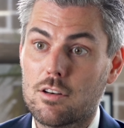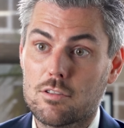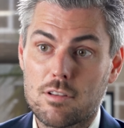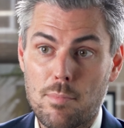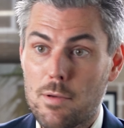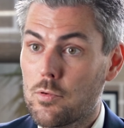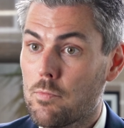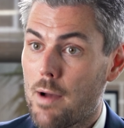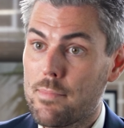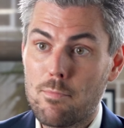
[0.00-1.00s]
Some people
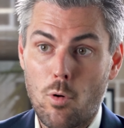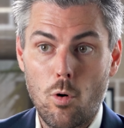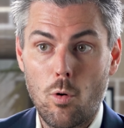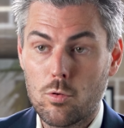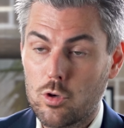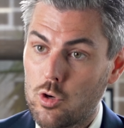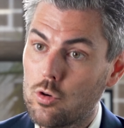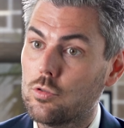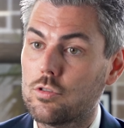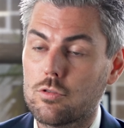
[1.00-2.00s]
might be more
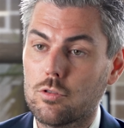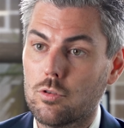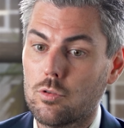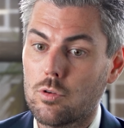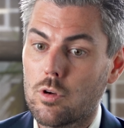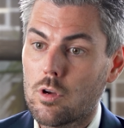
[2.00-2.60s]
used to